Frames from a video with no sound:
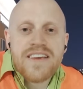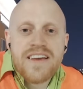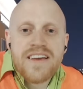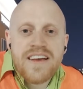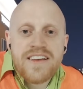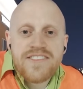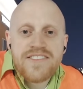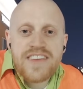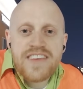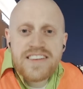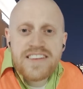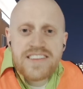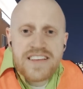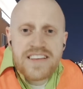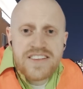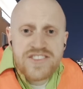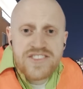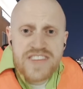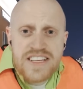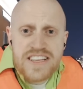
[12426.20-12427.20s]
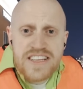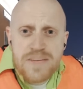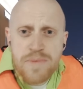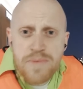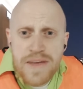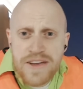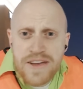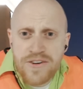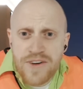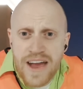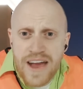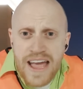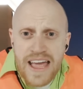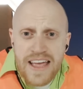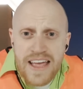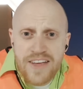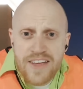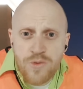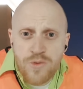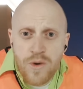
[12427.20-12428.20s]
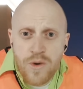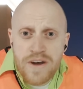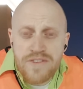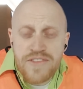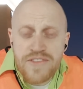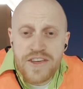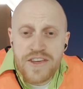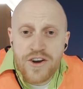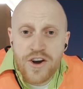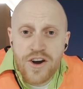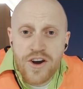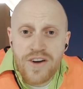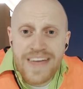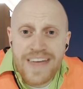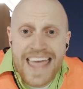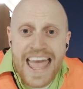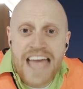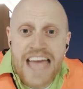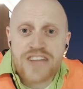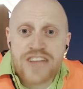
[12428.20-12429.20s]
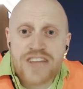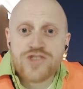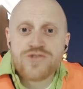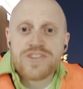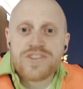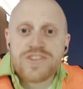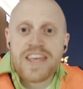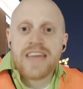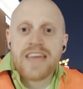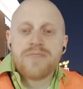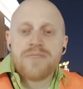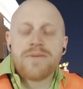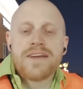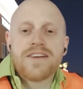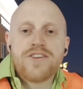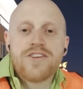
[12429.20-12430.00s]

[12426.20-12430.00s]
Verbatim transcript: CG, CGP Grey is one of the early edutainment